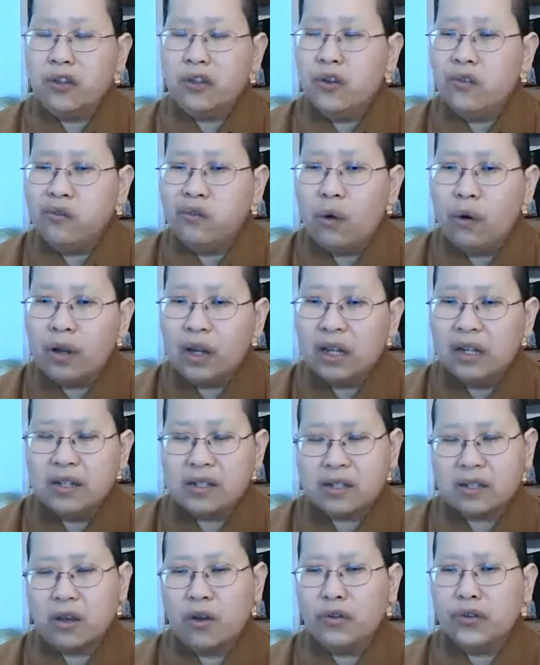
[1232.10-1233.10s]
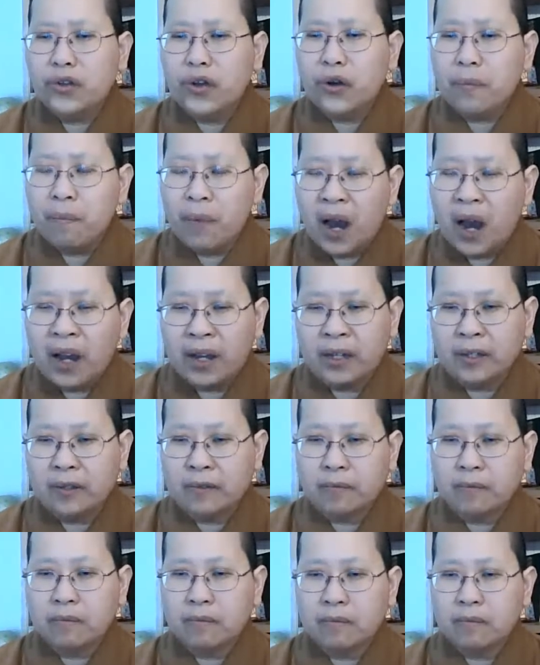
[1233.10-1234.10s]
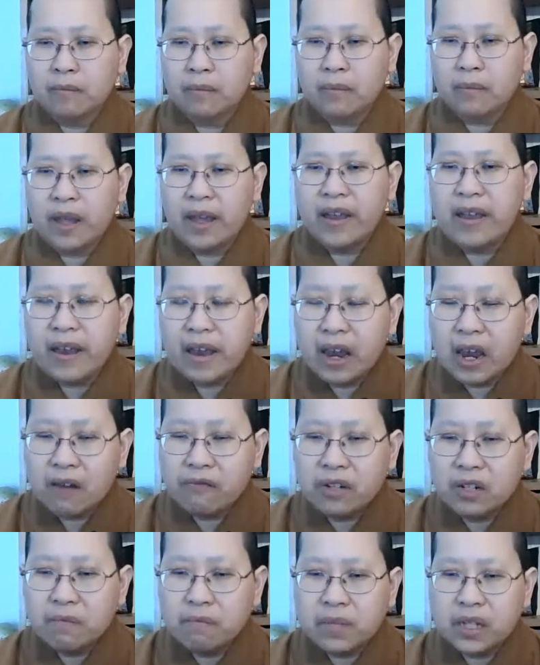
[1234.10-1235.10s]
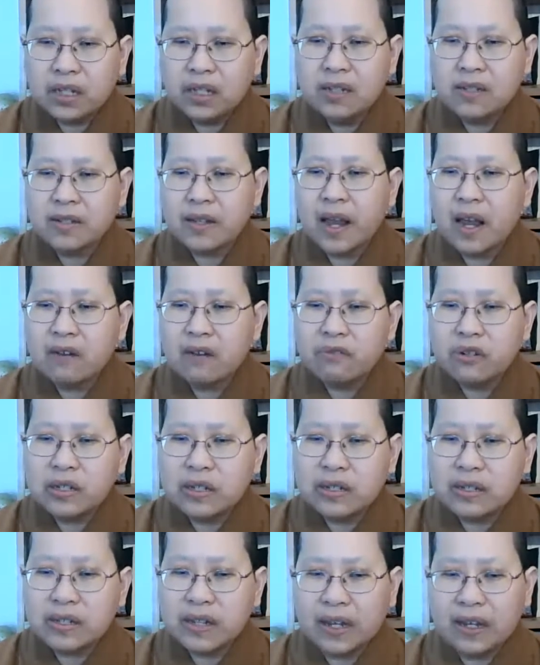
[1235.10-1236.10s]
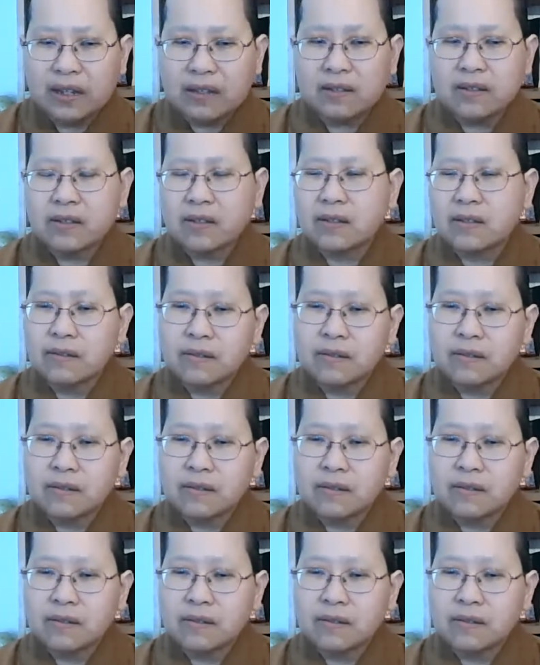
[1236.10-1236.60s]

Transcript: Can you focus on your mind every minute, every second?